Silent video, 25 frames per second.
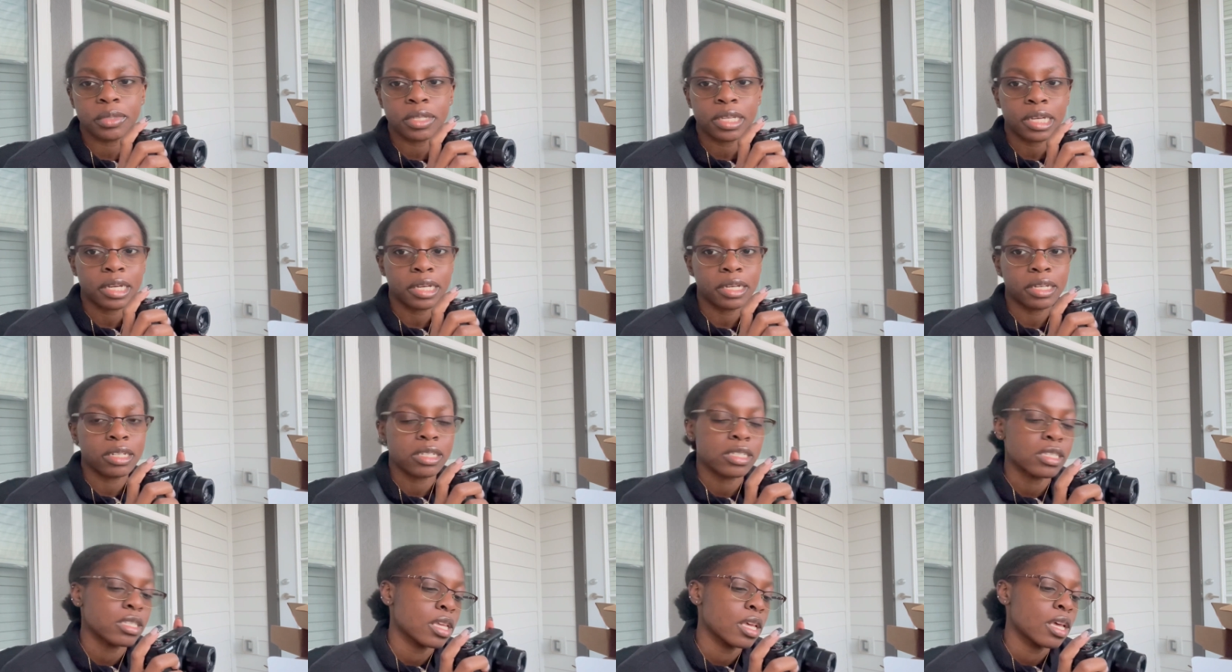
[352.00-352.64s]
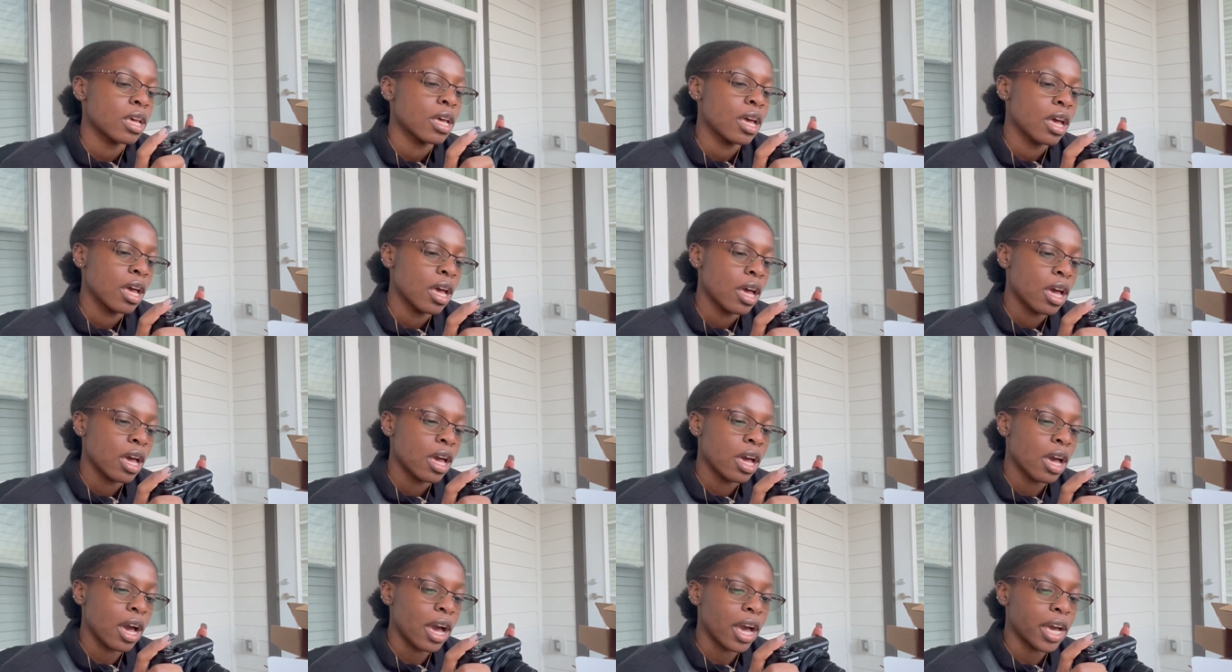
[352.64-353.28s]
because
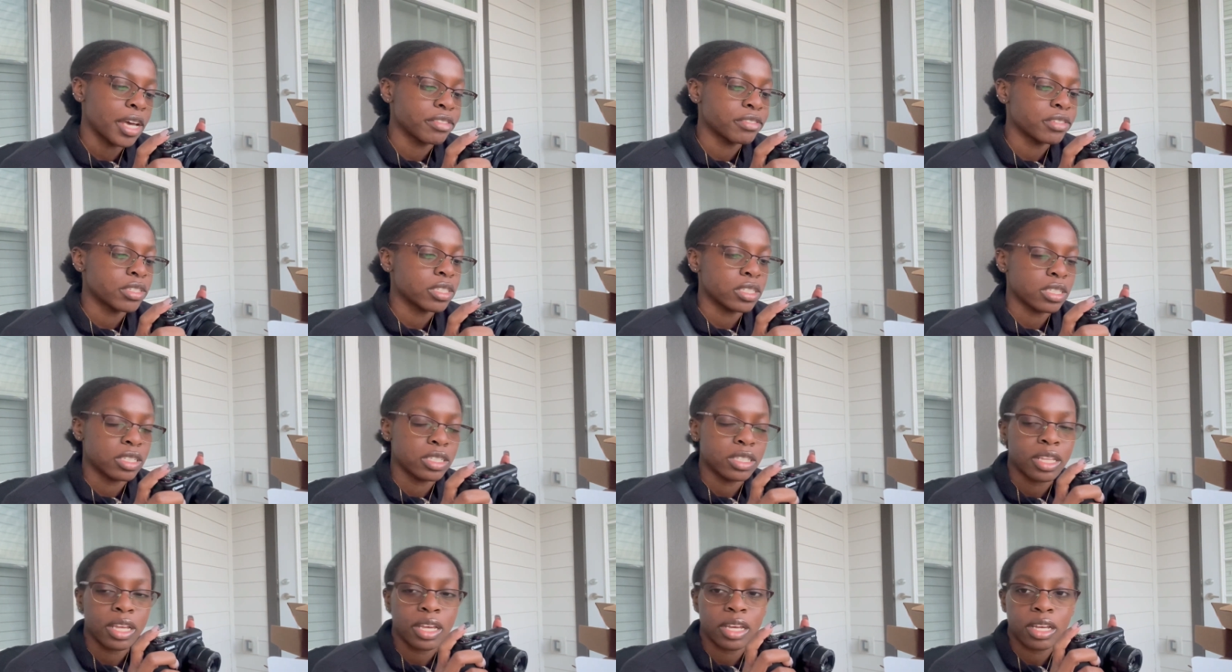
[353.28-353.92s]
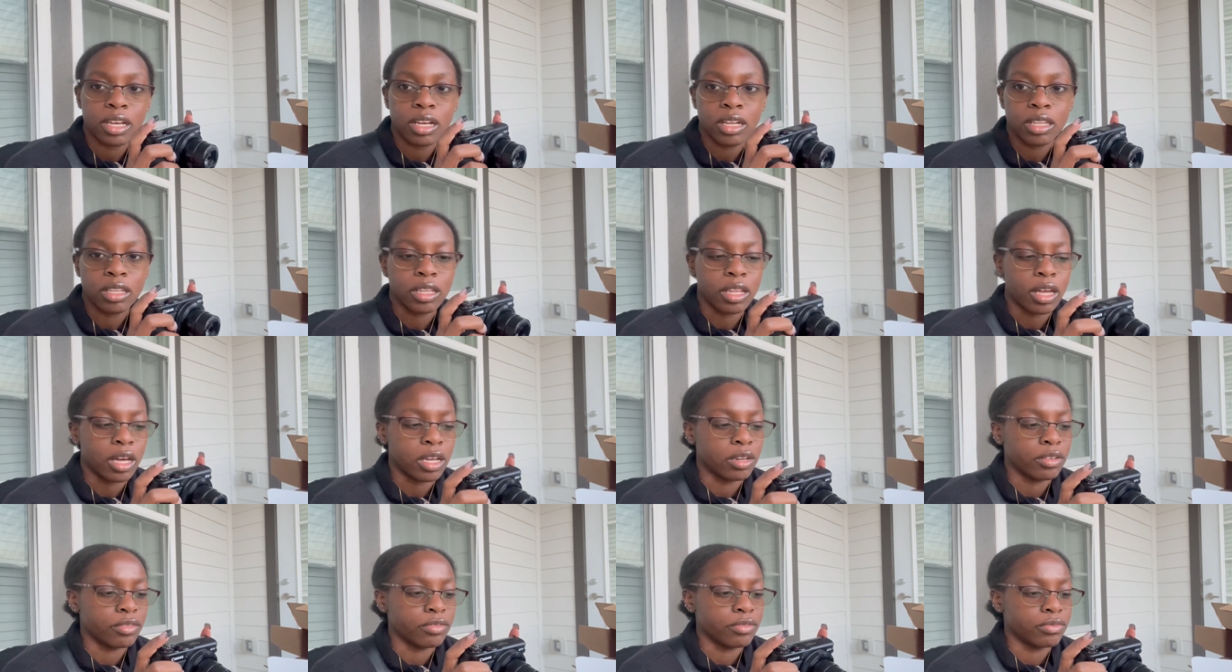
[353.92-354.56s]
I've seen like a
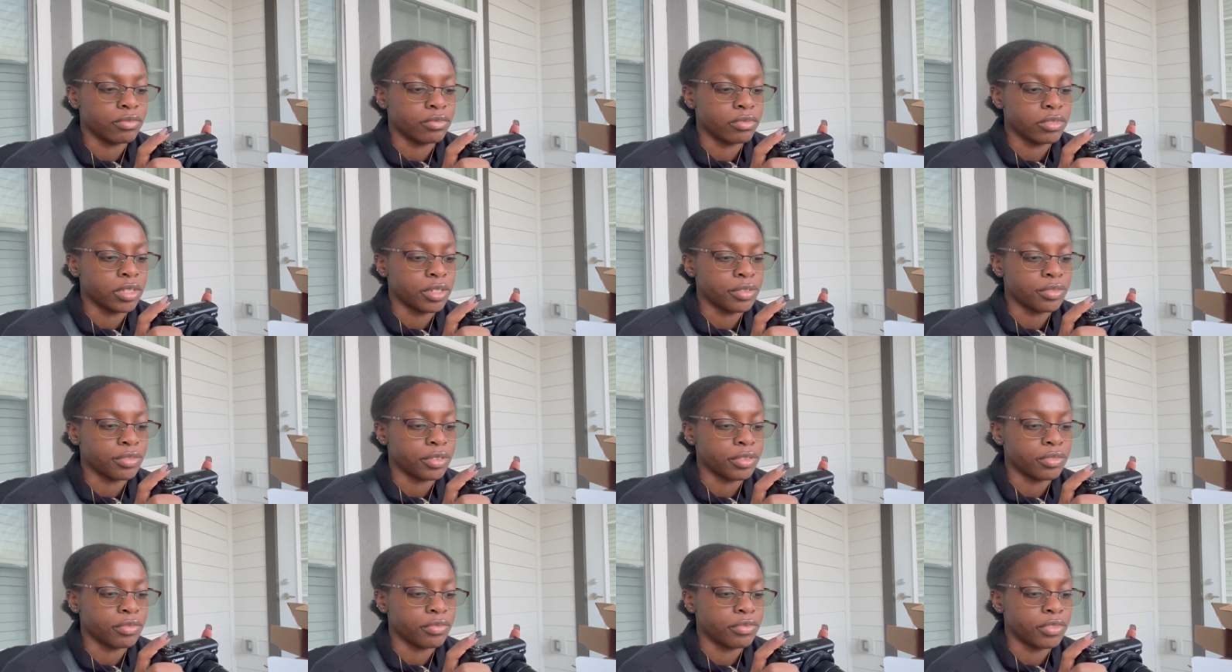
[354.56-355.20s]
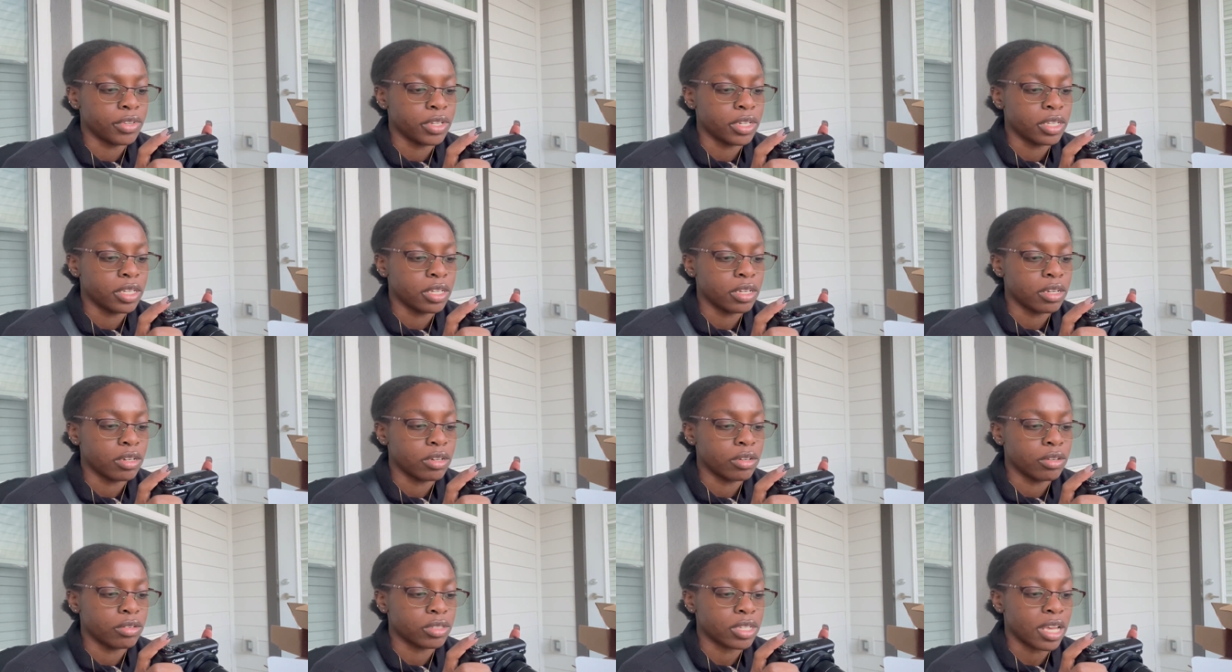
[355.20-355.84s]
lot of
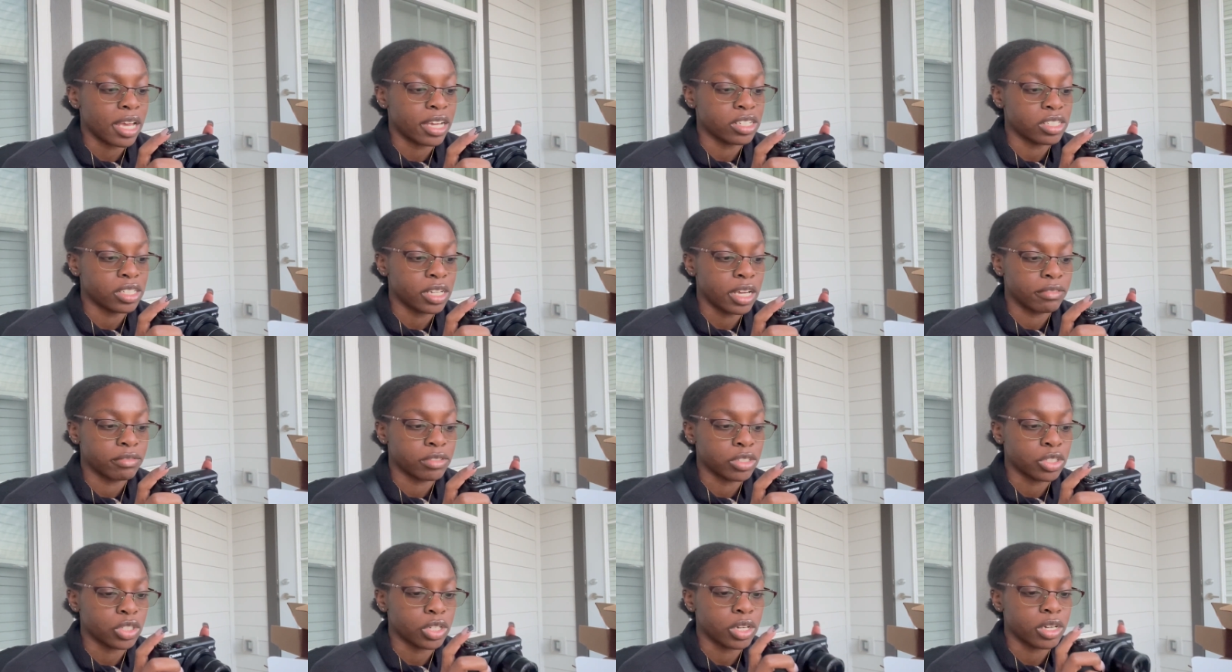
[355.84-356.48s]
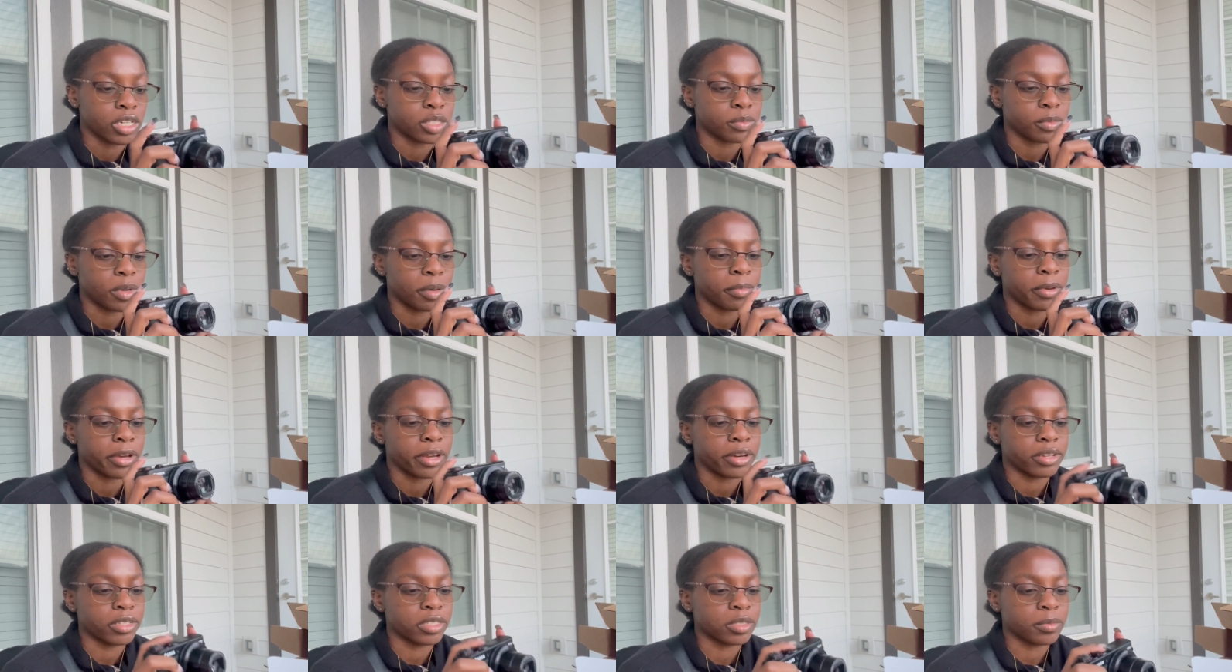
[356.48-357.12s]
videos. I actually have to charge my
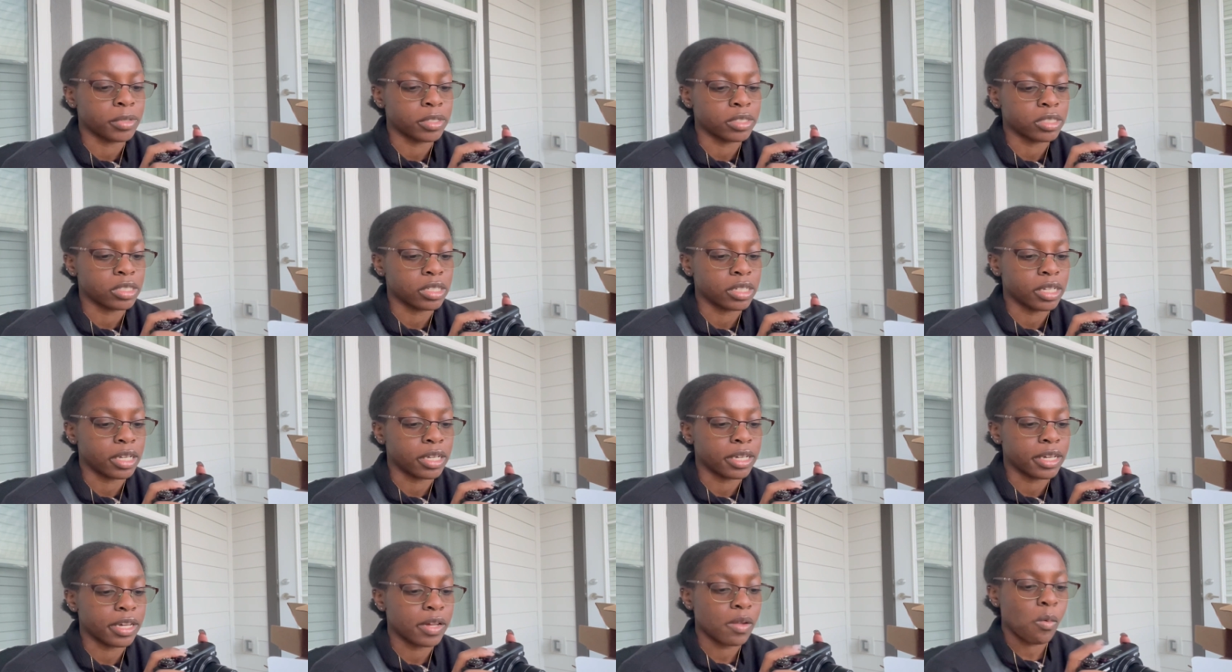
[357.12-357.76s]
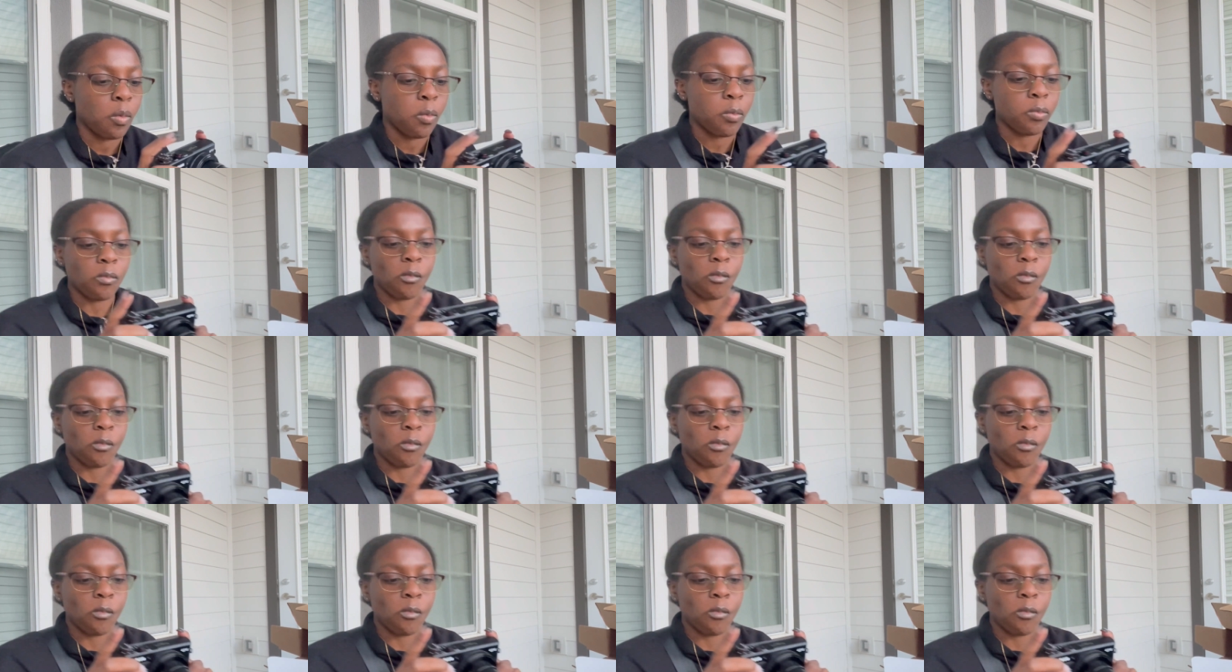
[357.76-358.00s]
battery, it's about to die.